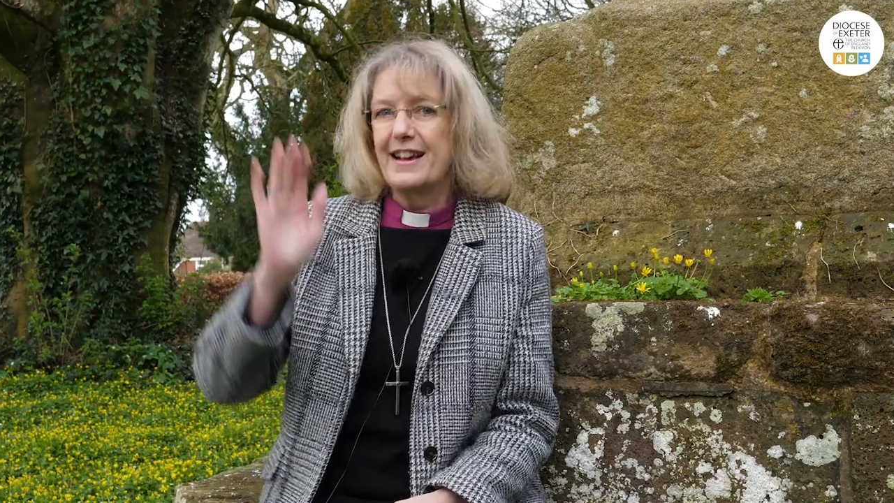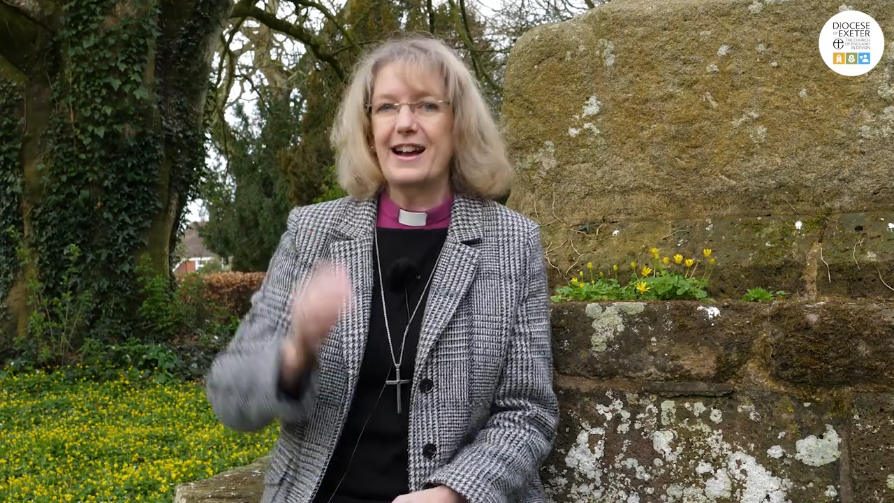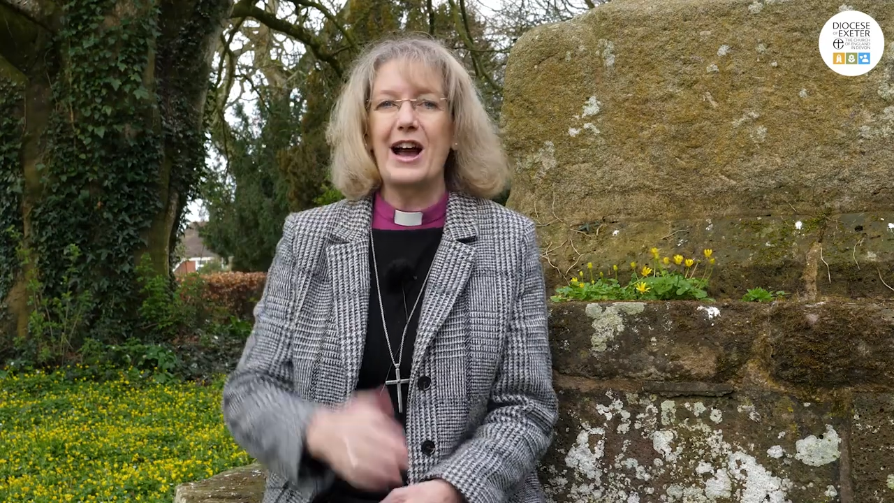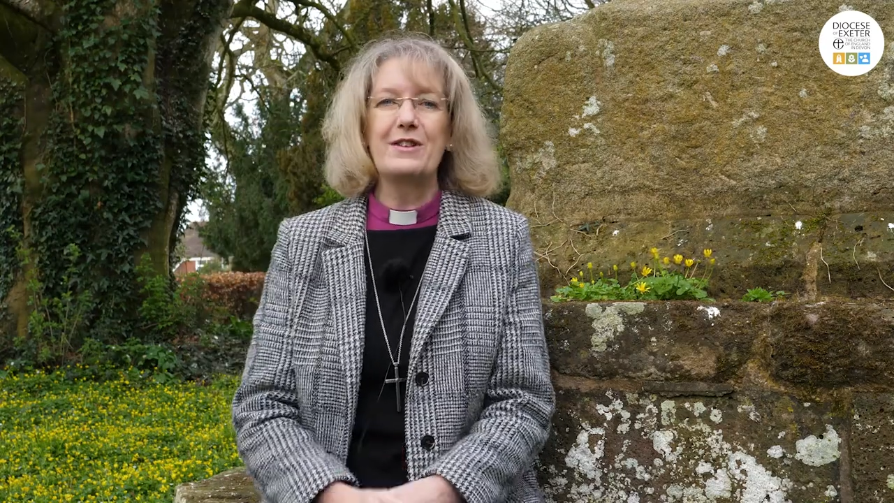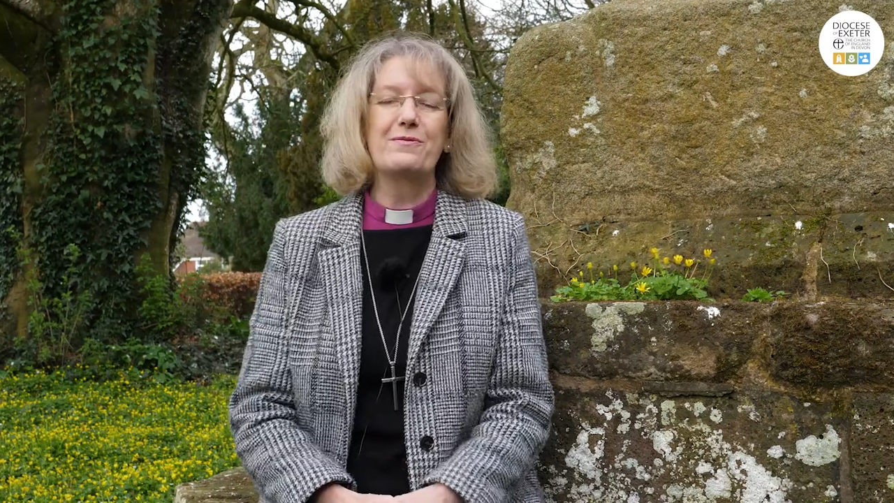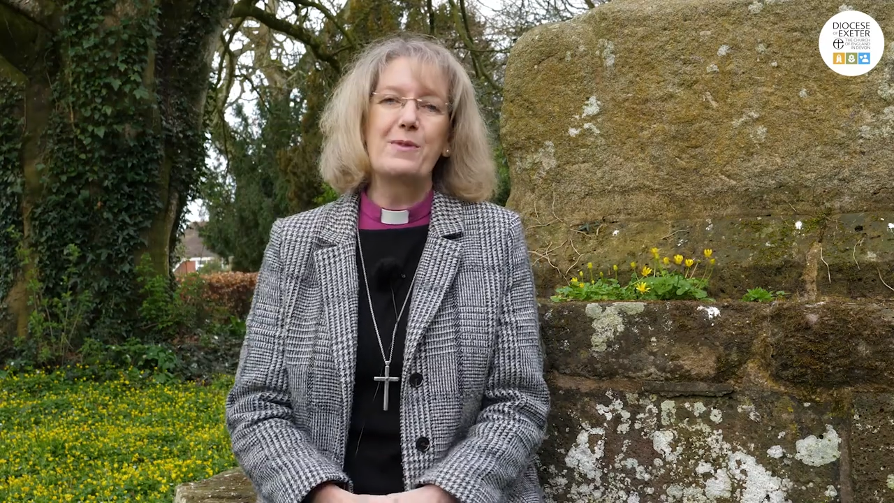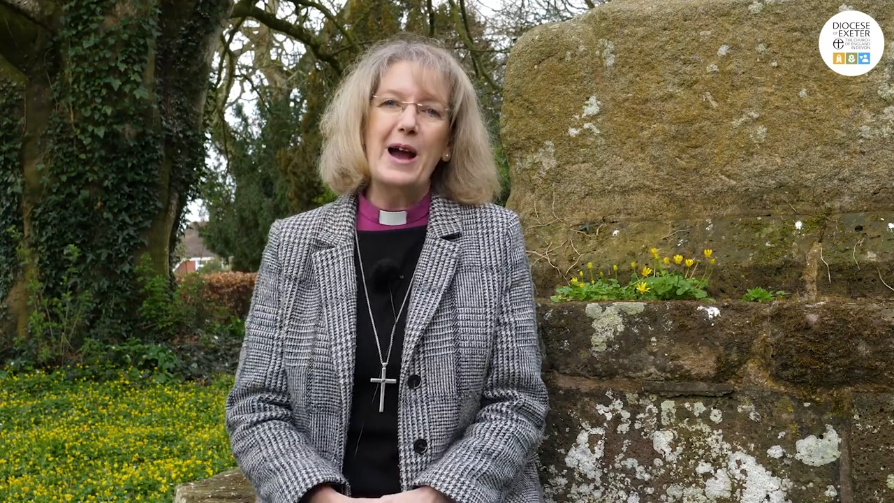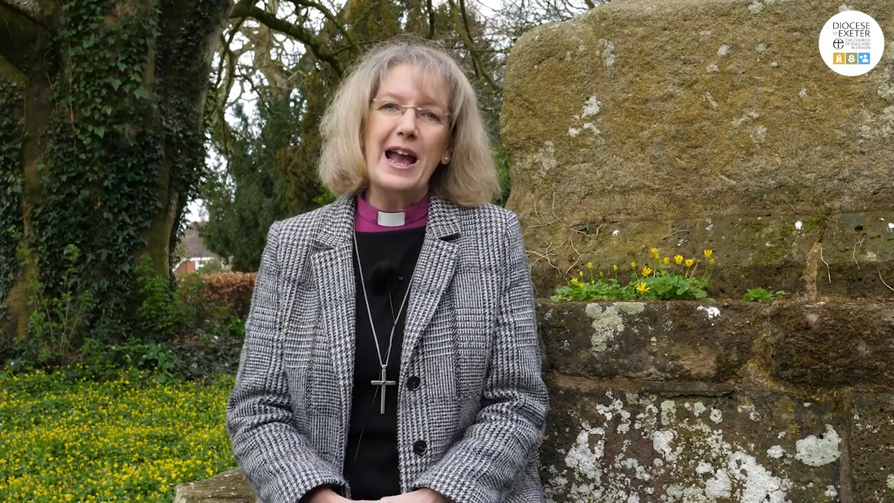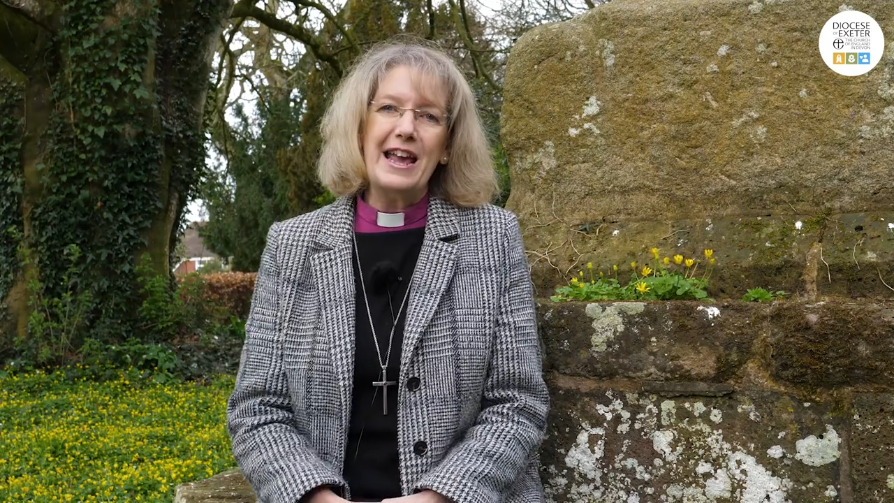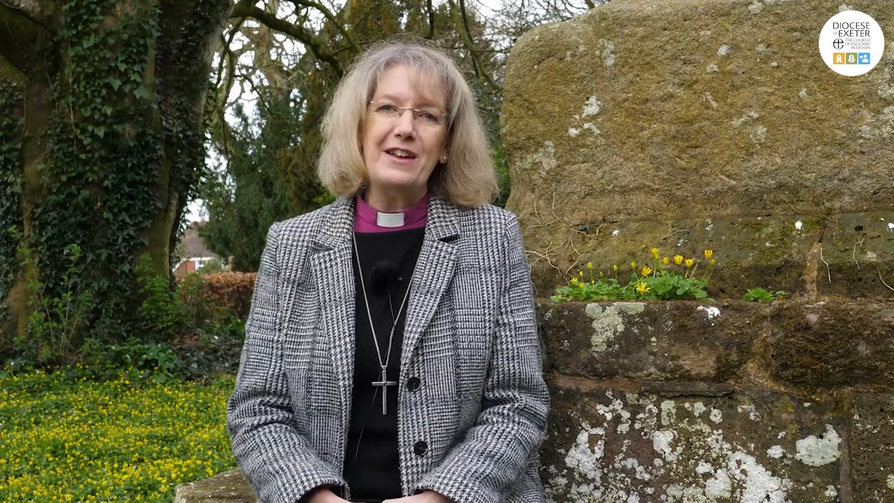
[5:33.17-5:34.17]
kind of
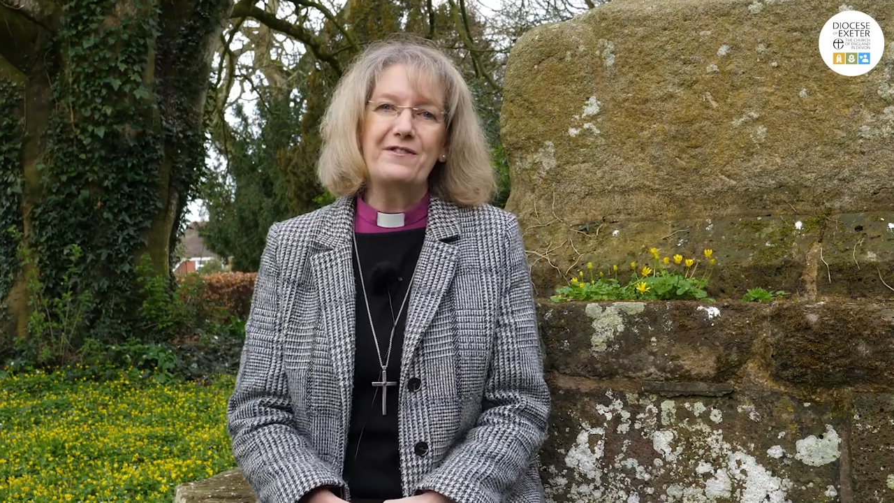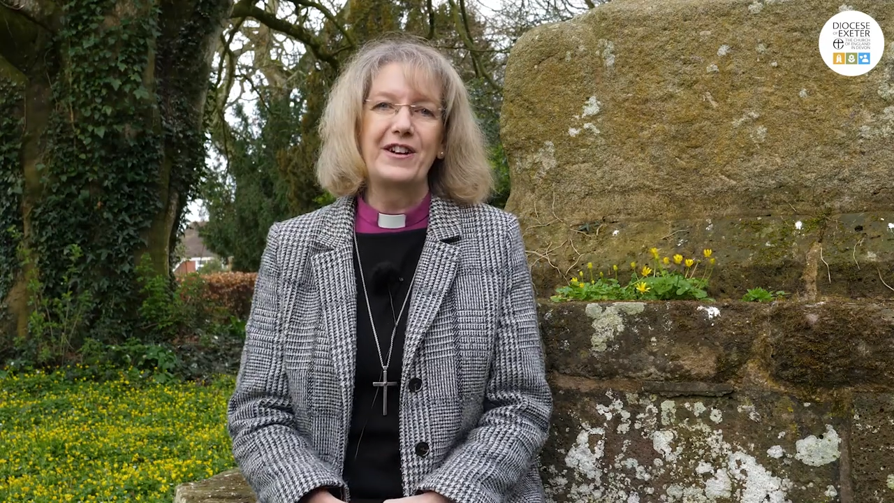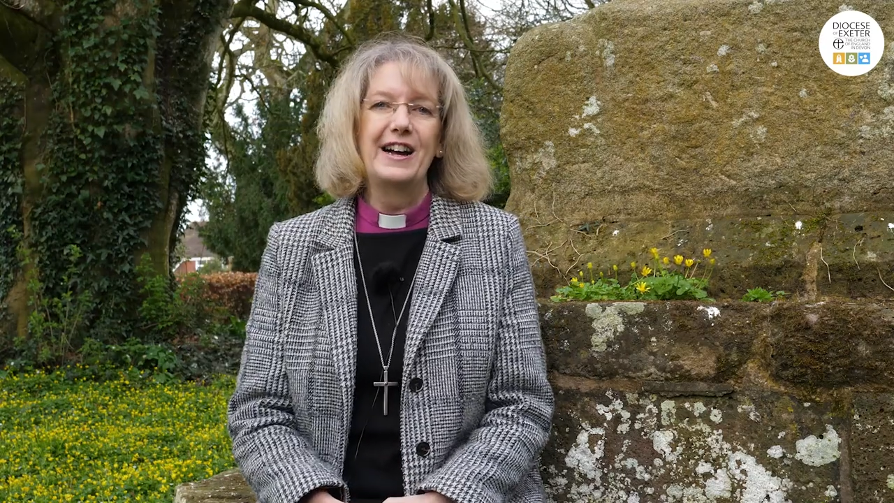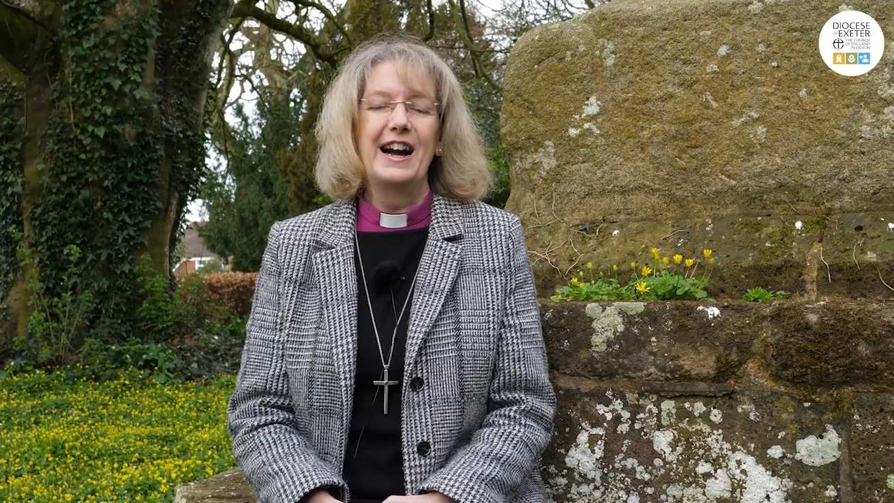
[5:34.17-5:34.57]
wave,